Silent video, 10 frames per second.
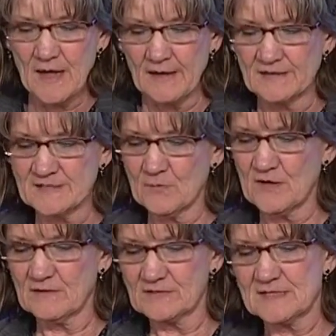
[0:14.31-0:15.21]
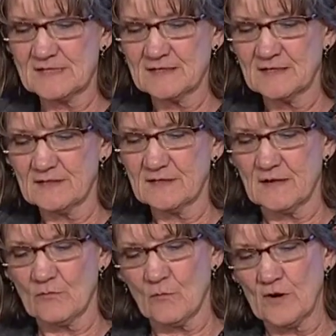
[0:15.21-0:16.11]
And someone else said
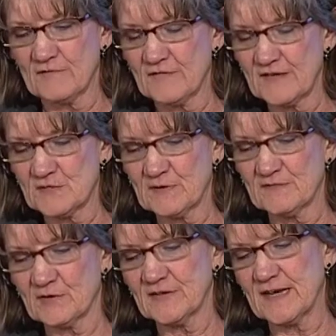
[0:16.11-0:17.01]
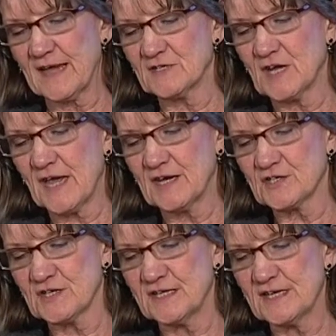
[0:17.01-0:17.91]
that one of the things we've learned, that
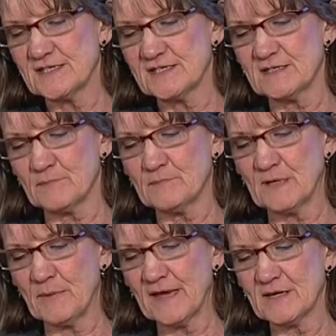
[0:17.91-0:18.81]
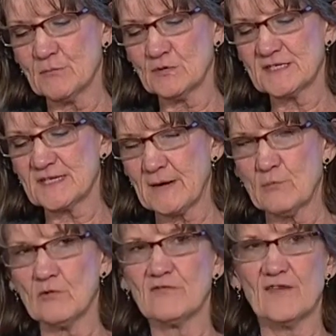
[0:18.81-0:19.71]
education needs de dependable,
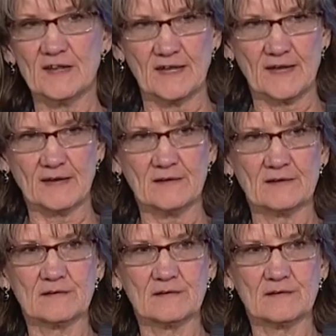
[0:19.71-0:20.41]
stable funding.